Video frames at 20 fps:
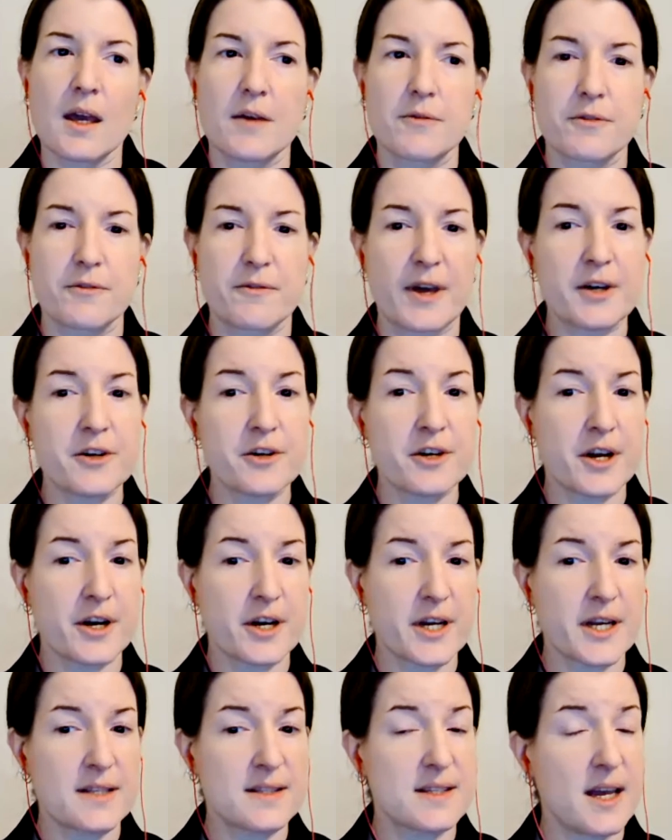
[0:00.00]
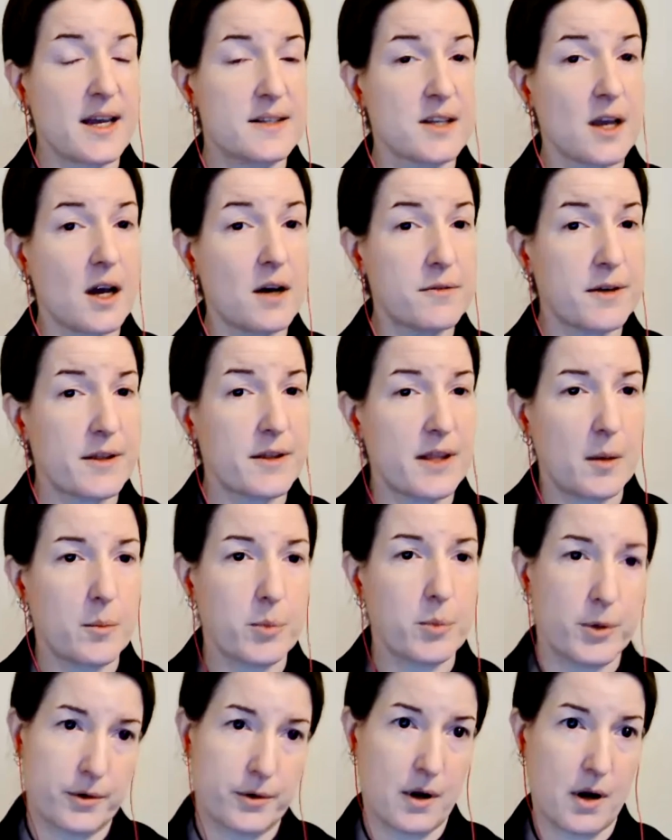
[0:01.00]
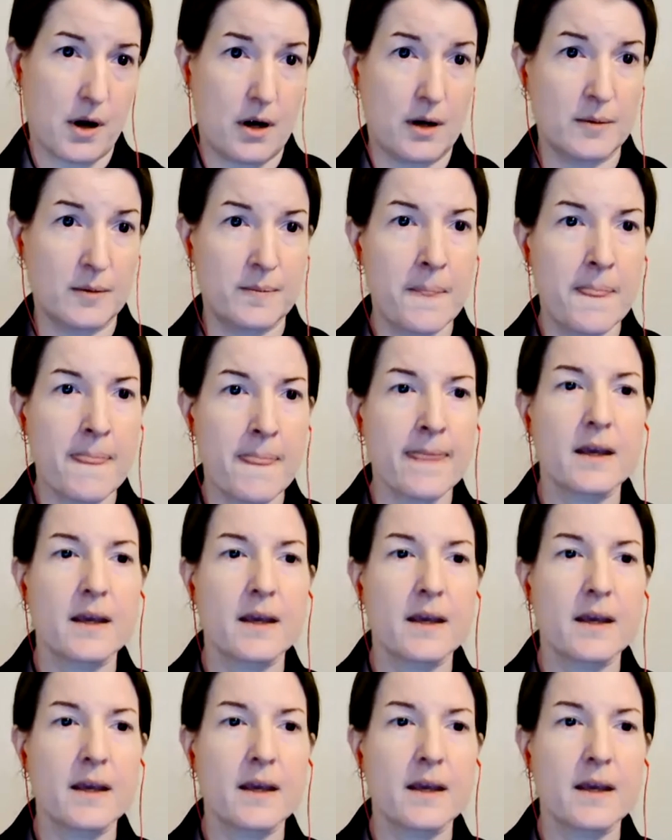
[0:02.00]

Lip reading: If a veterinarian signs off on that protocol,